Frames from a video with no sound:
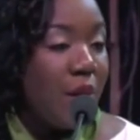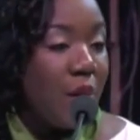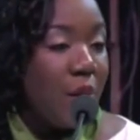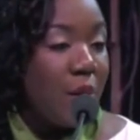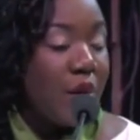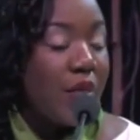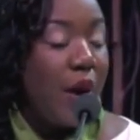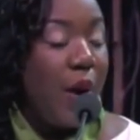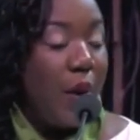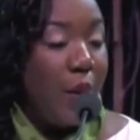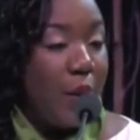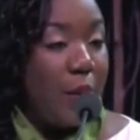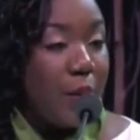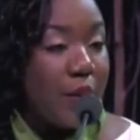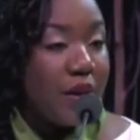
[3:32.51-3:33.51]
with
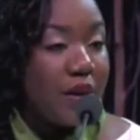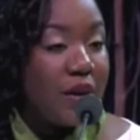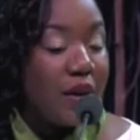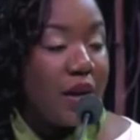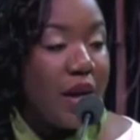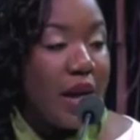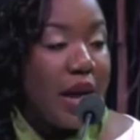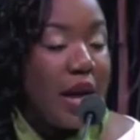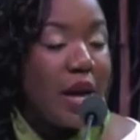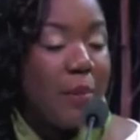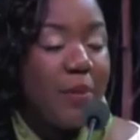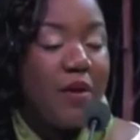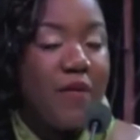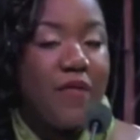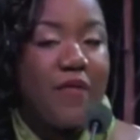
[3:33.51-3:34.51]
hope, and a
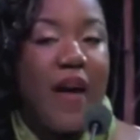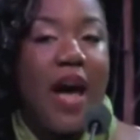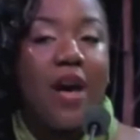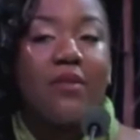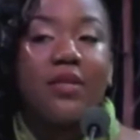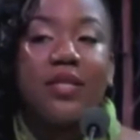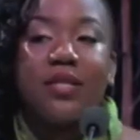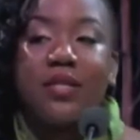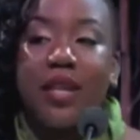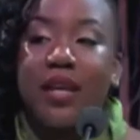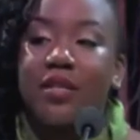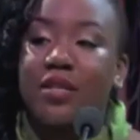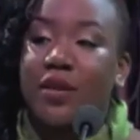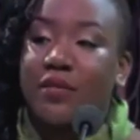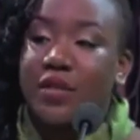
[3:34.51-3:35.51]
profound
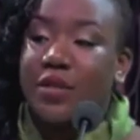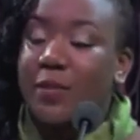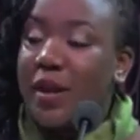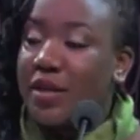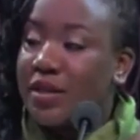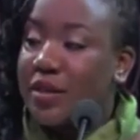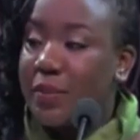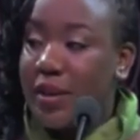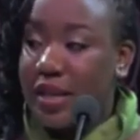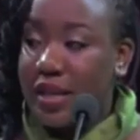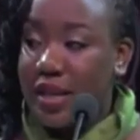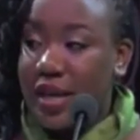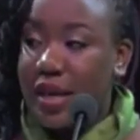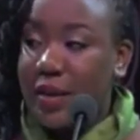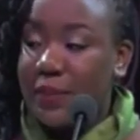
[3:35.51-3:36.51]
sense of
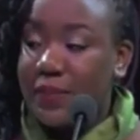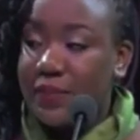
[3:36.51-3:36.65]
responsibility.